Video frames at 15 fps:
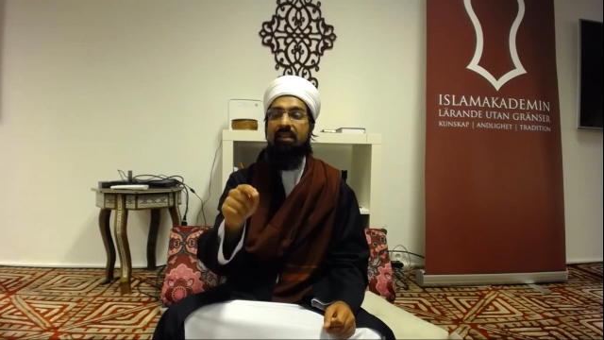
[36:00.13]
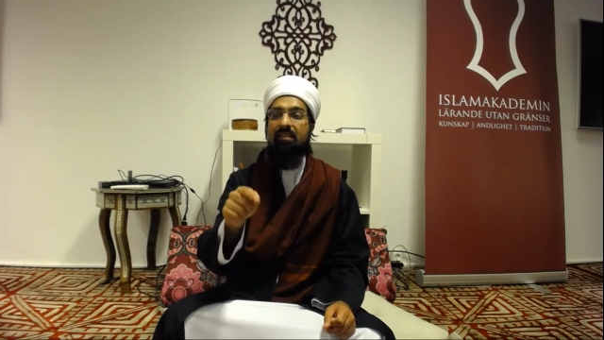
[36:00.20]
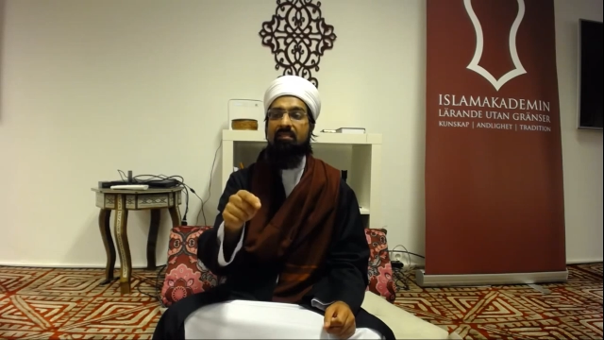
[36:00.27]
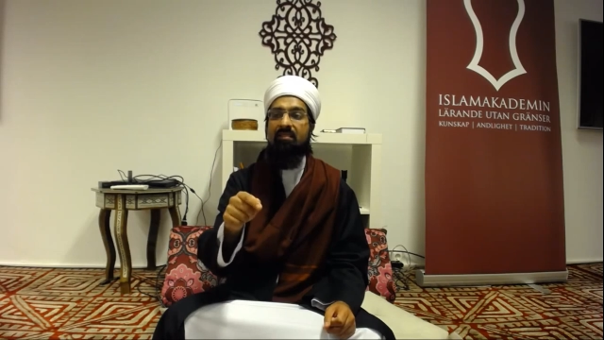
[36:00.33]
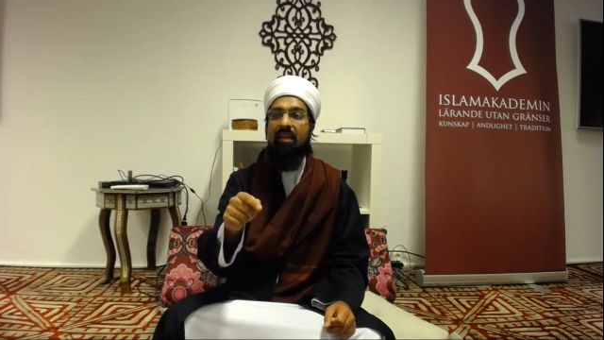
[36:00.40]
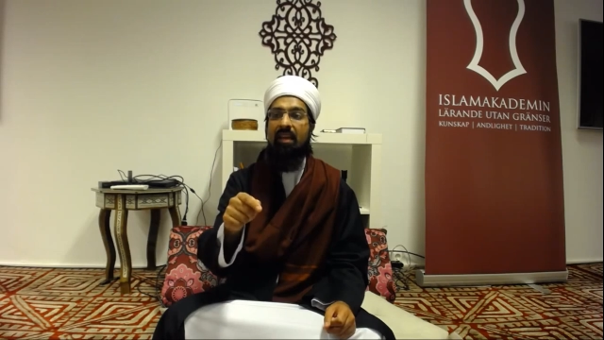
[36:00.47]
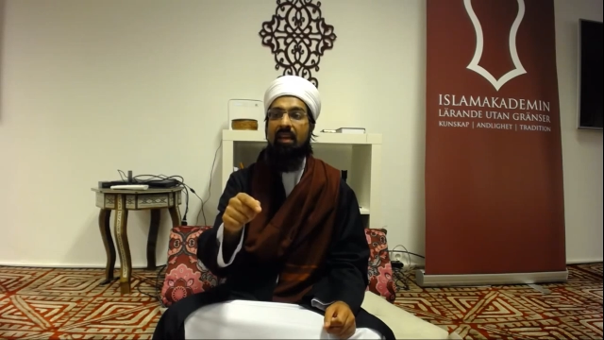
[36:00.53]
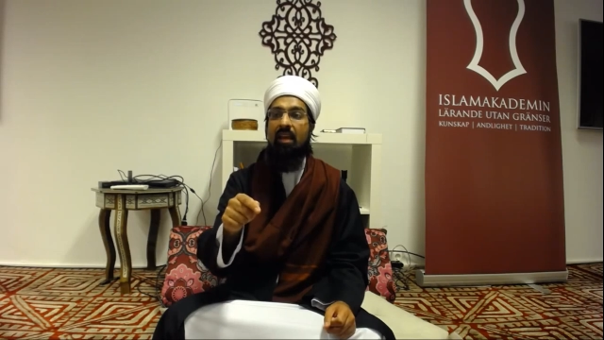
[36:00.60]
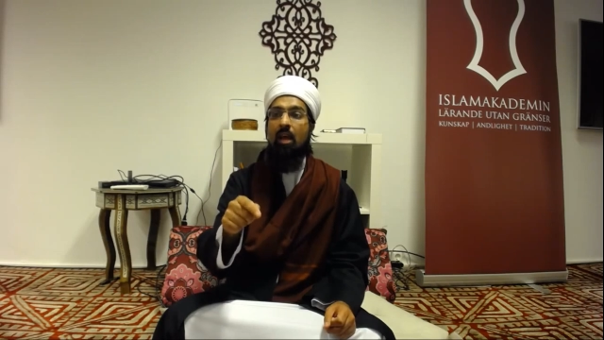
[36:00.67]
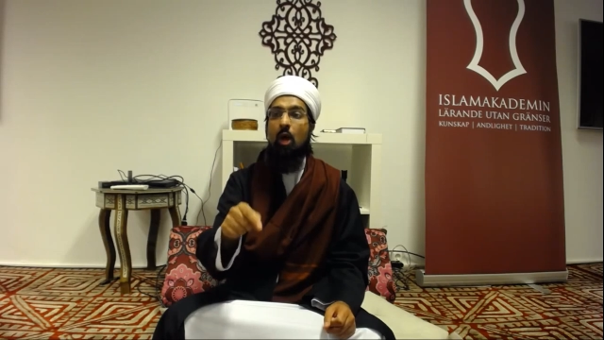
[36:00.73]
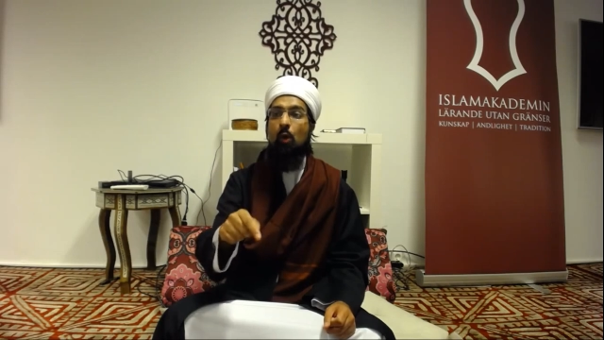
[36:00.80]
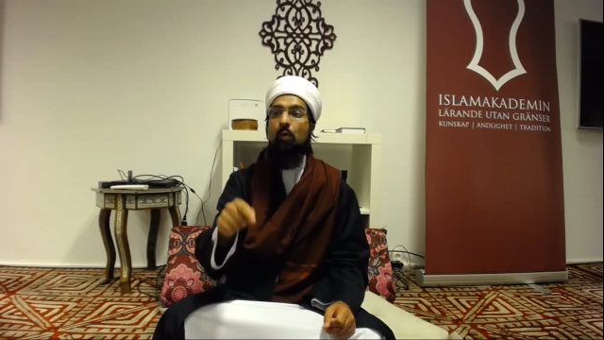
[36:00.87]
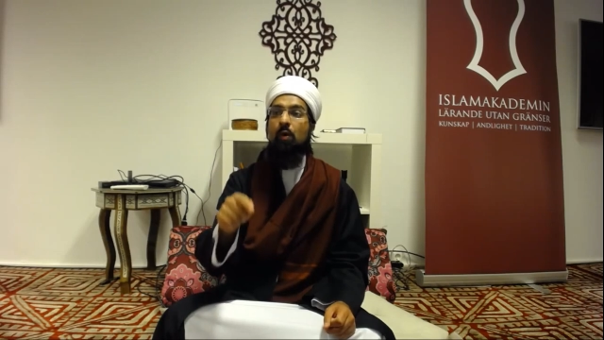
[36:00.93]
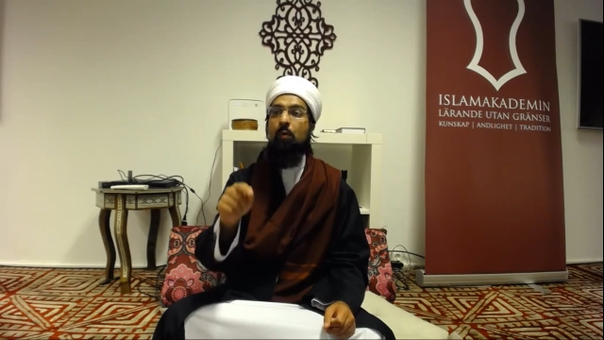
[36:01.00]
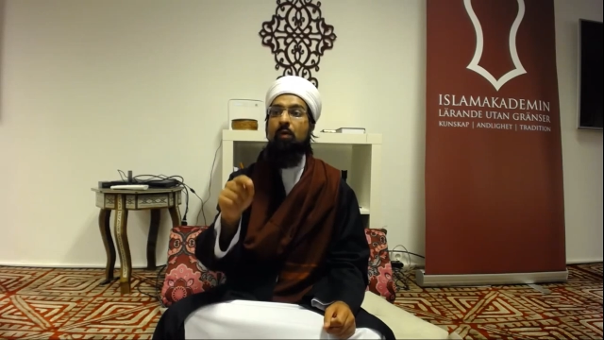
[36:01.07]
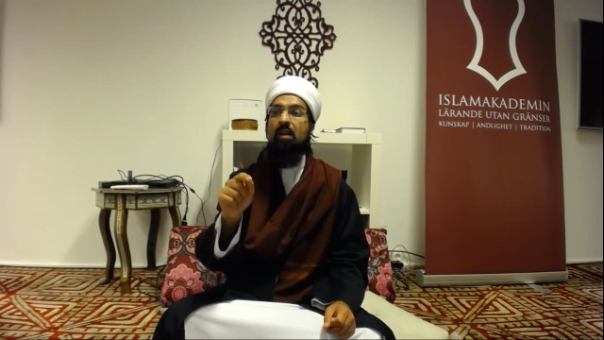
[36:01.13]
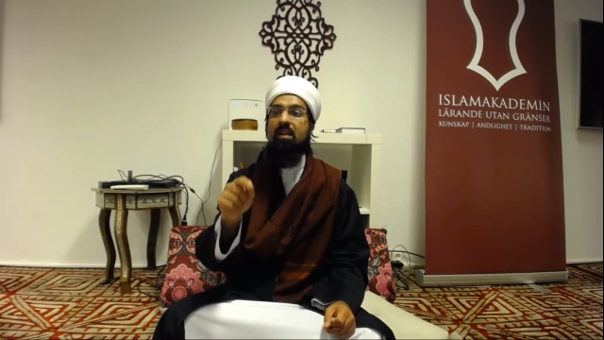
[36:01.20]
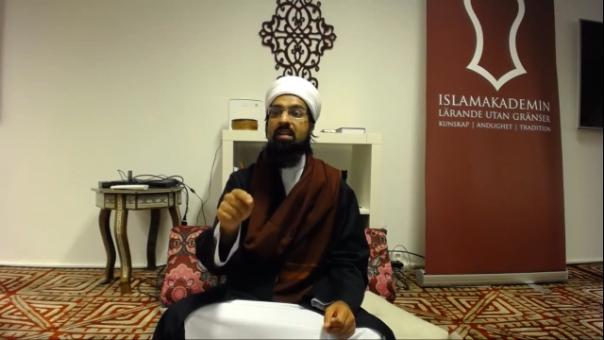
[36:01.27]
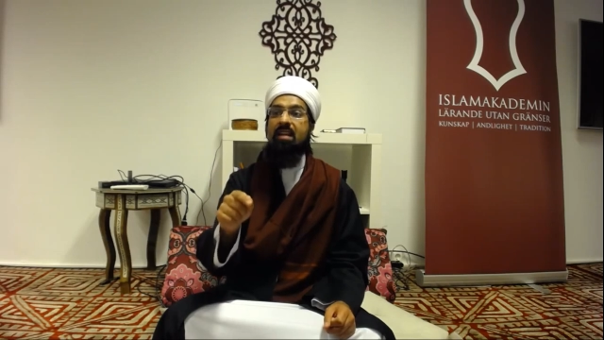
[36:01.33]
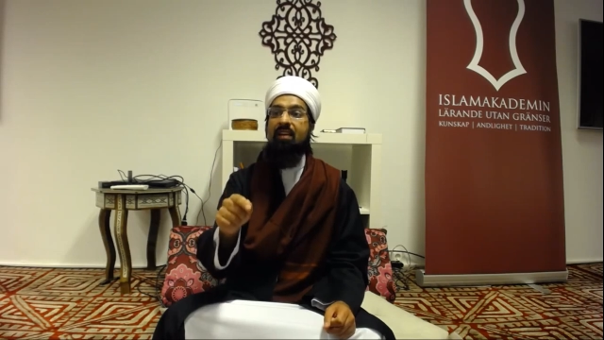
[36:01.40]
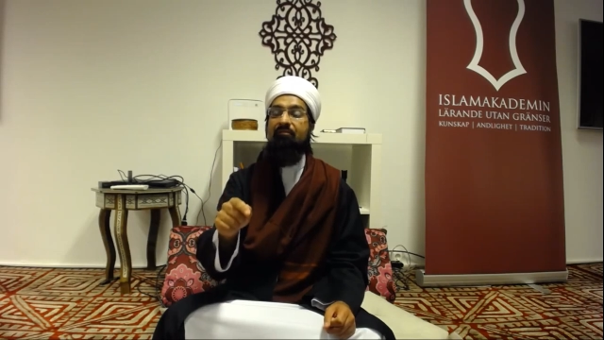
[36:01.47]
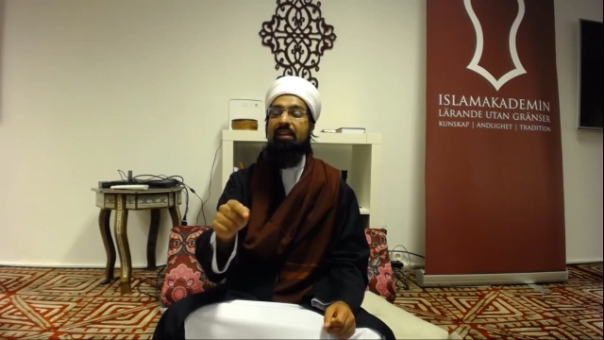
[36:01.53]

say, we will never